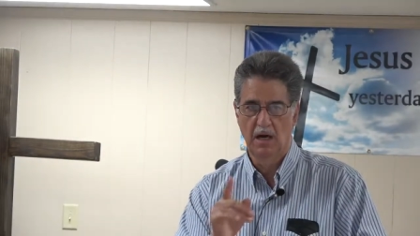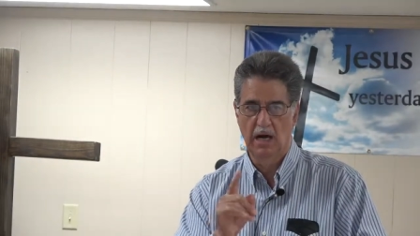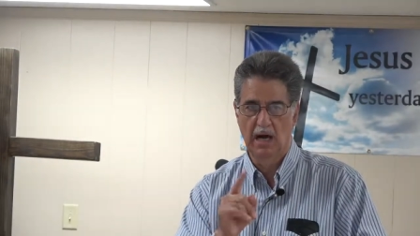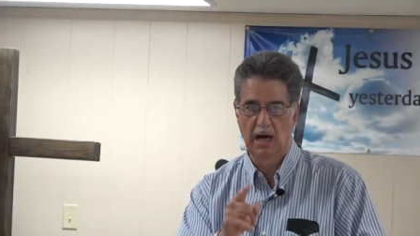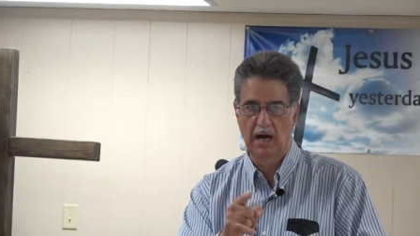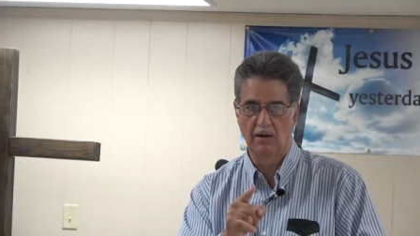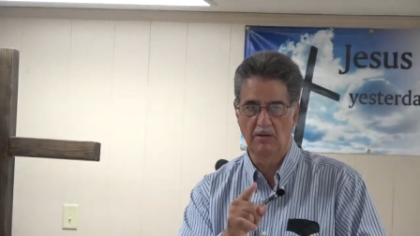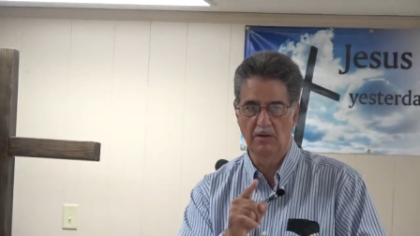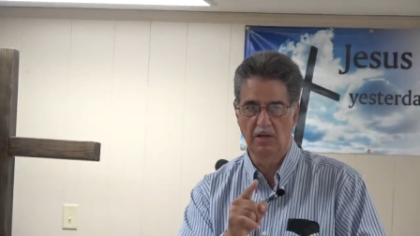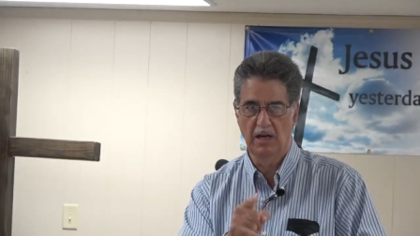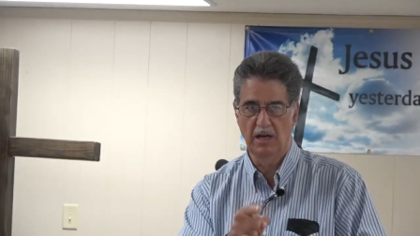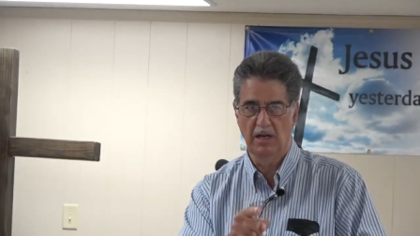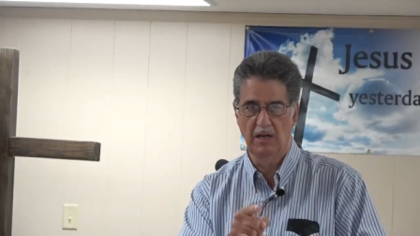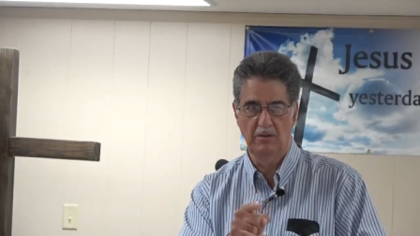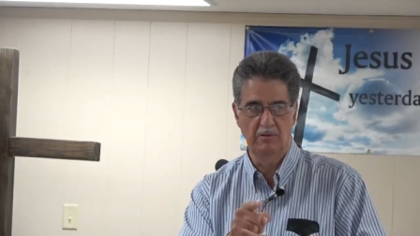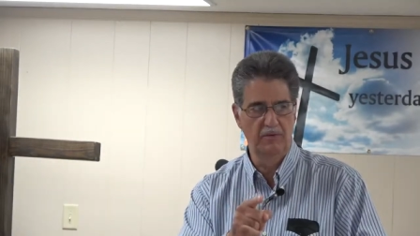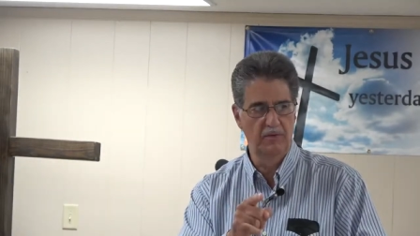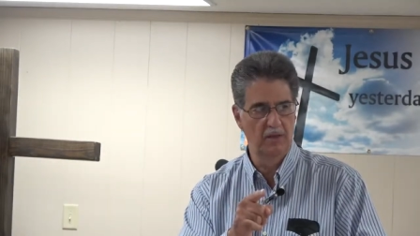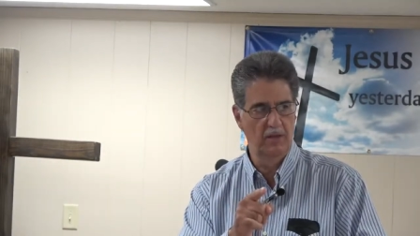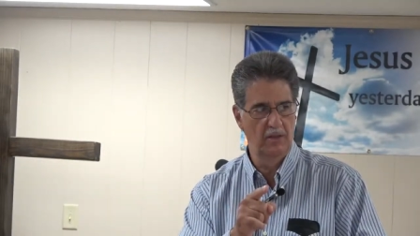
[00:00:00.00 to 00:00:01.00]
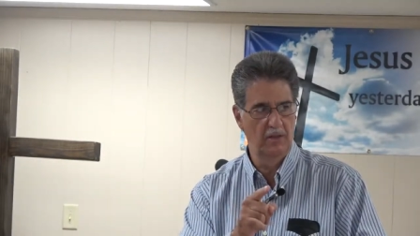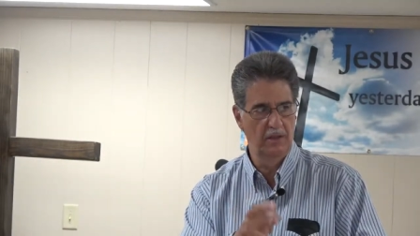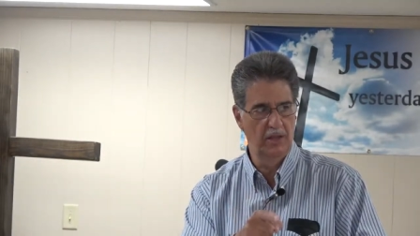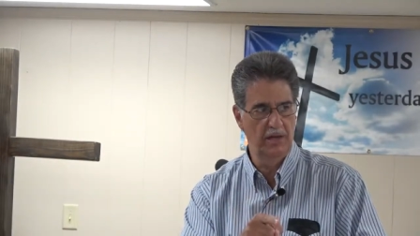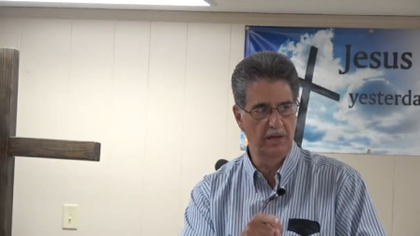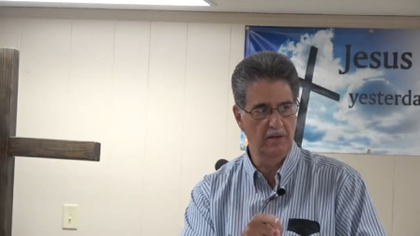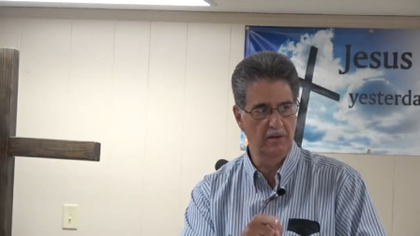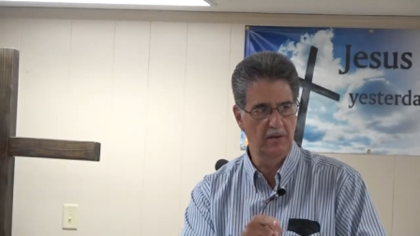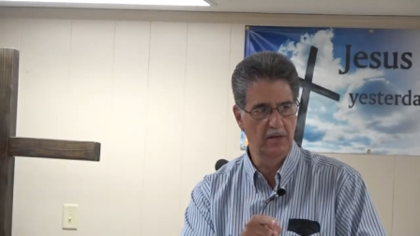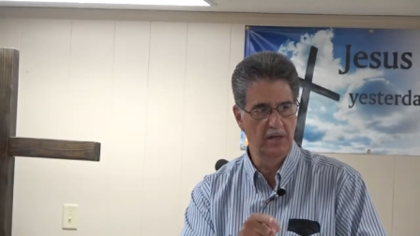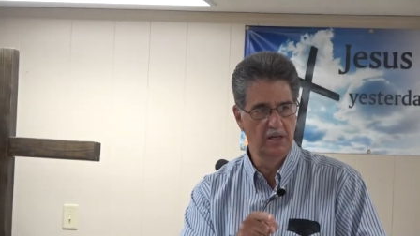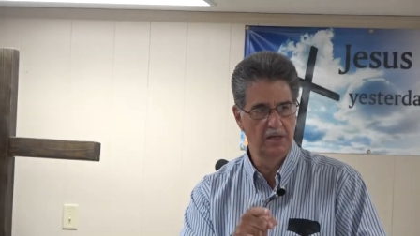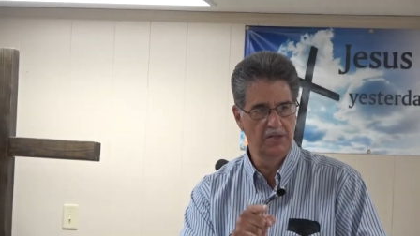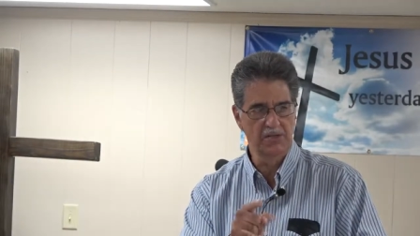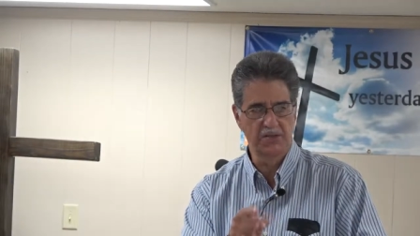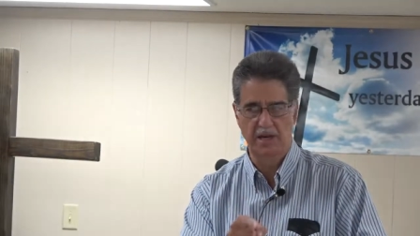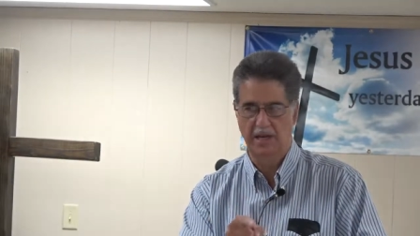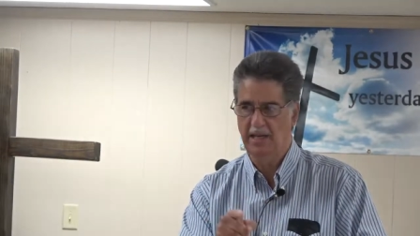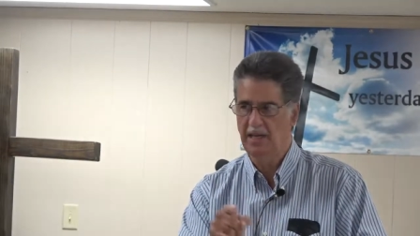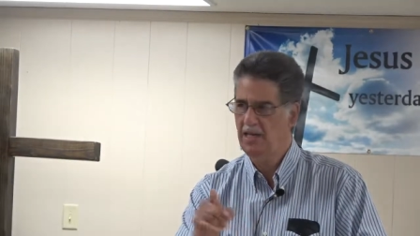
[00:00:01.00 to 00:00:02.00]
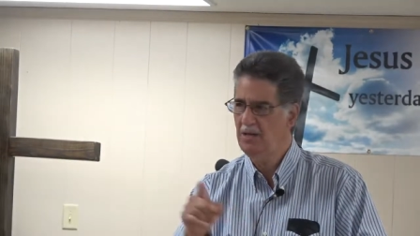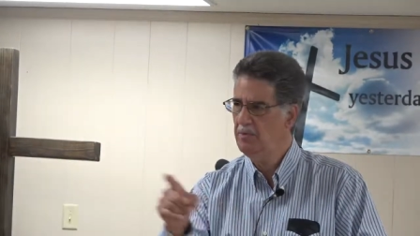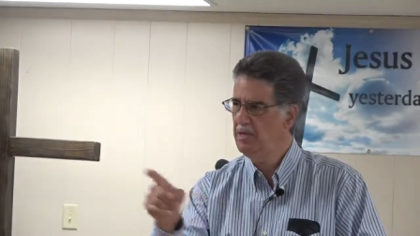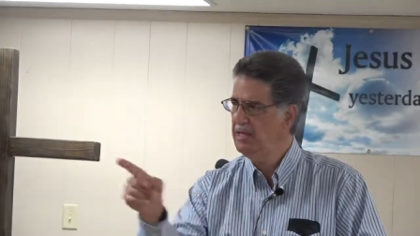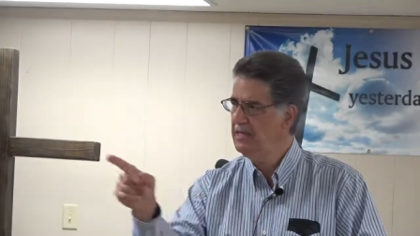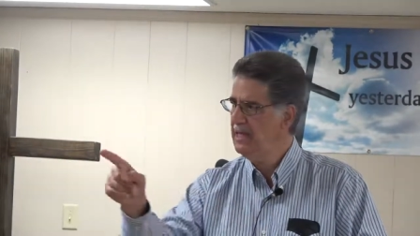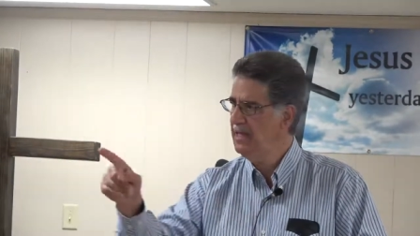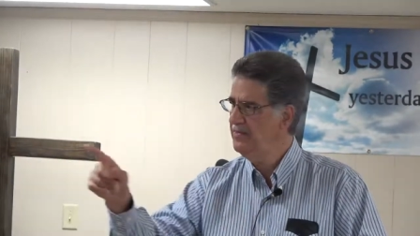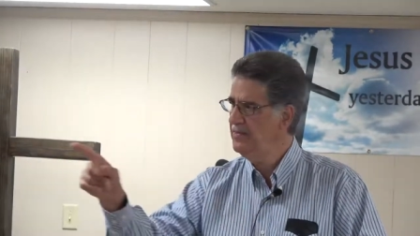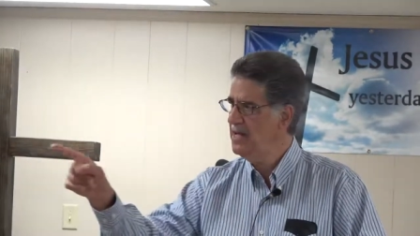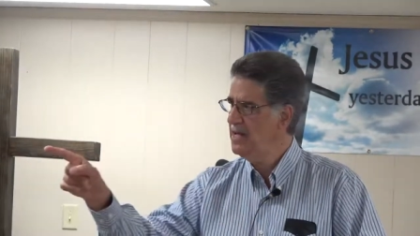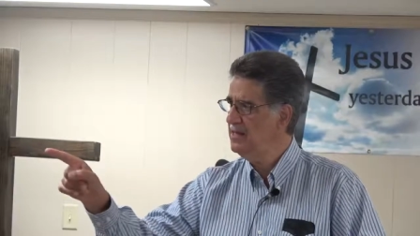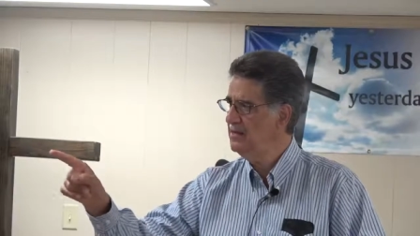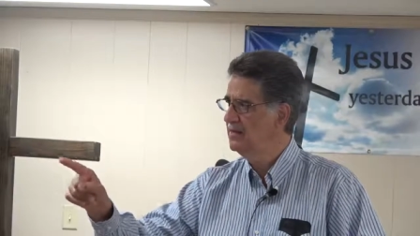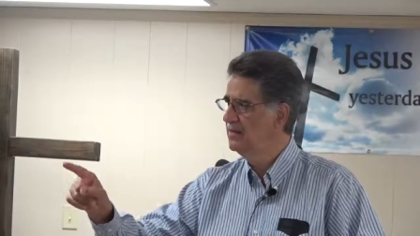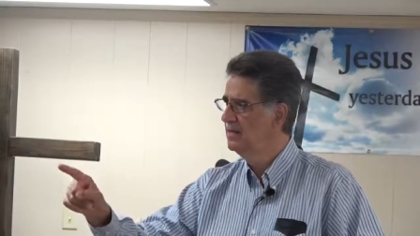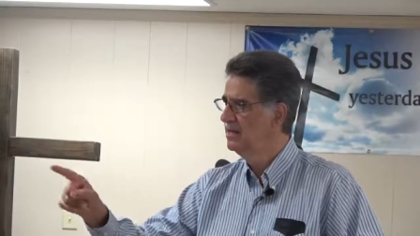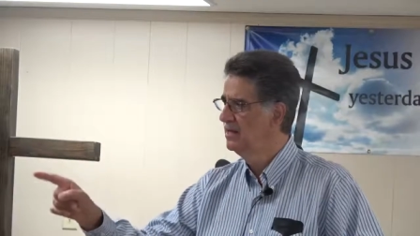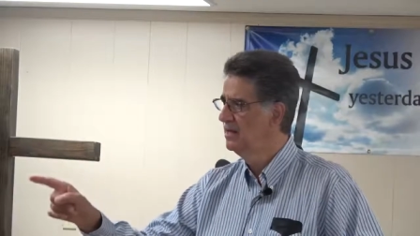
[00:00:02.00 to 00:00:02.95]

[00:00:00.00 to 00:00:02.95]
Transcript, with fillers: out of their sight. Anybody getting that?